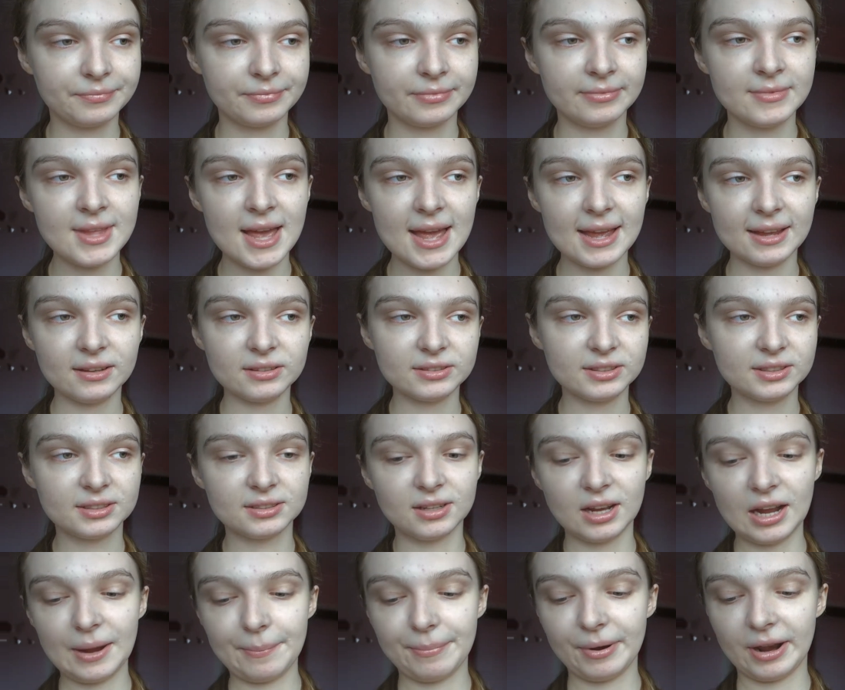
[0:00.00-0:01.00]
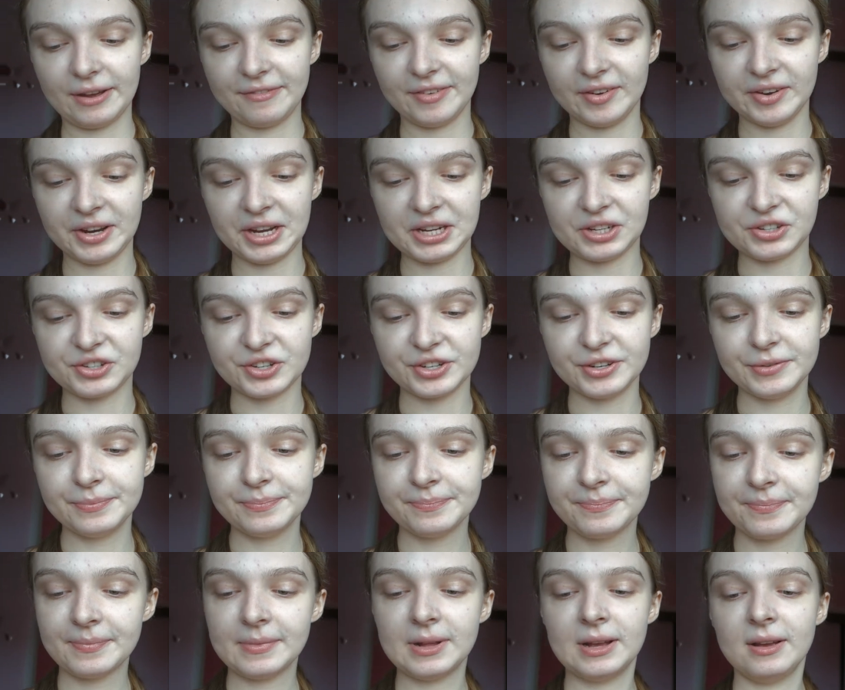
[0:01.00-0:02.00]
Next, I apply foundation.
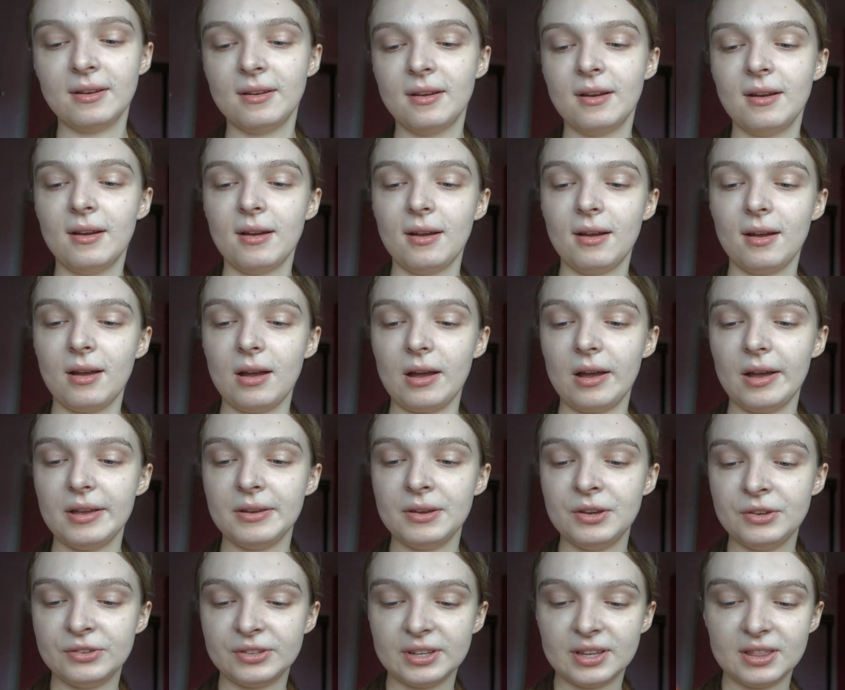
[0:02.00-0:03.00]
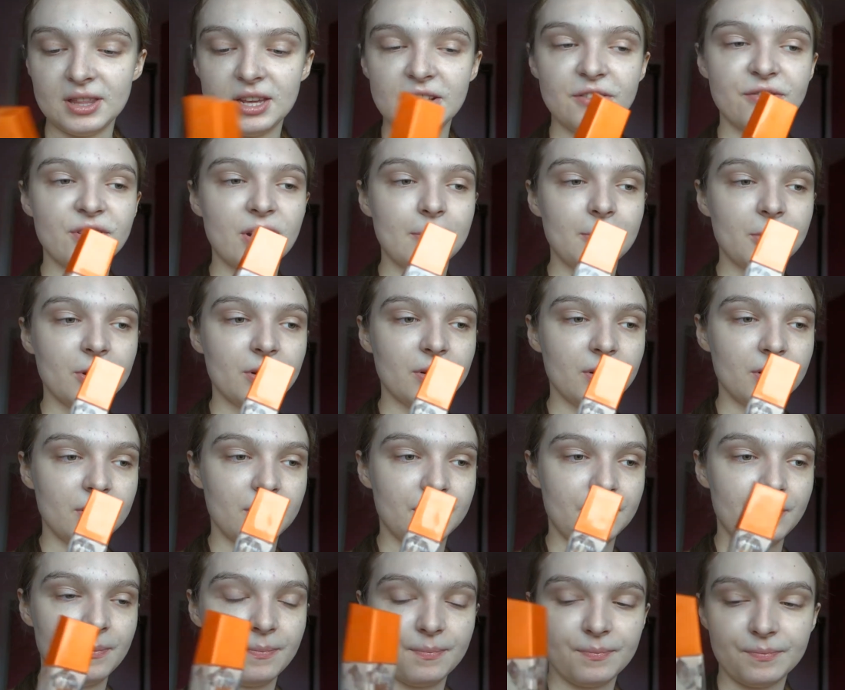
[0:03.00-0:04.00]
I'm using the Rimmel
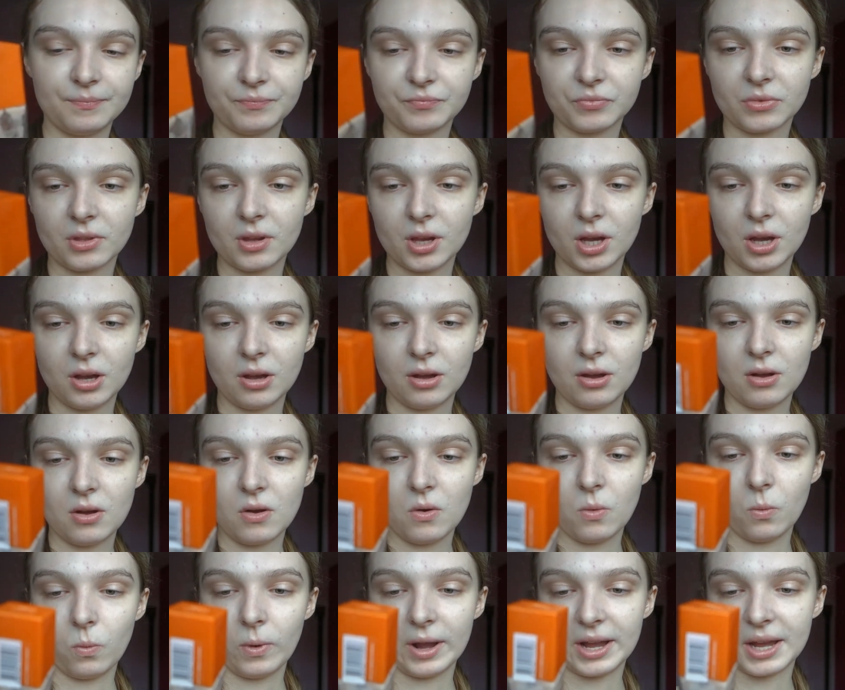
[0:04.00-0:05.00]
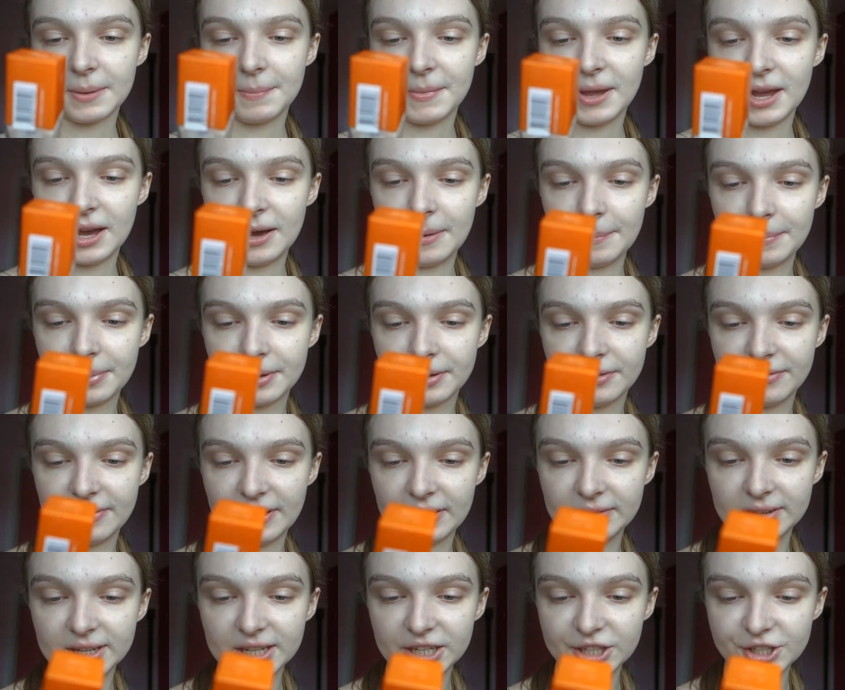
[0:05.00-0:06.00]
Wake Me Up
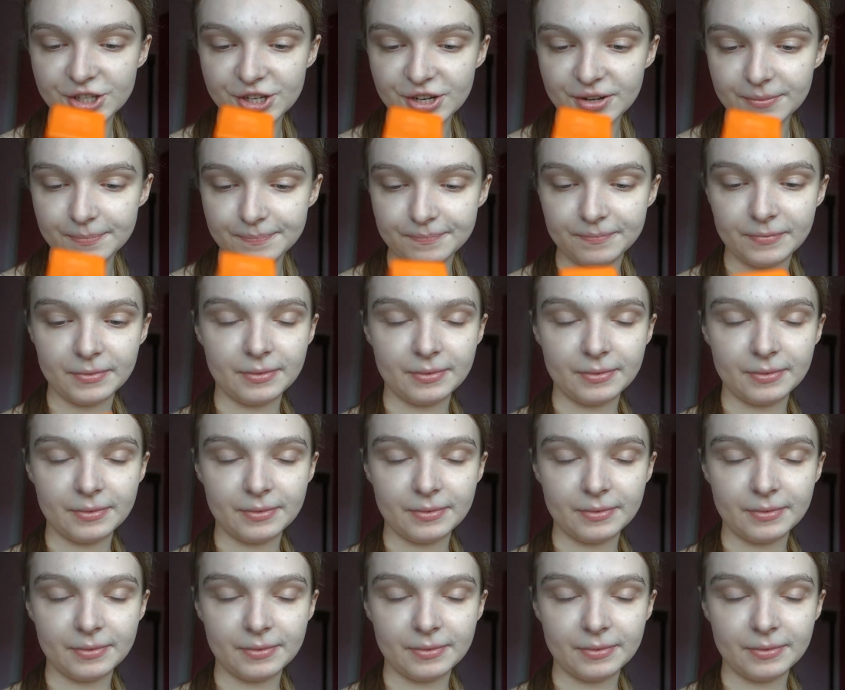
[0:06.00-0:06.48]
foundation.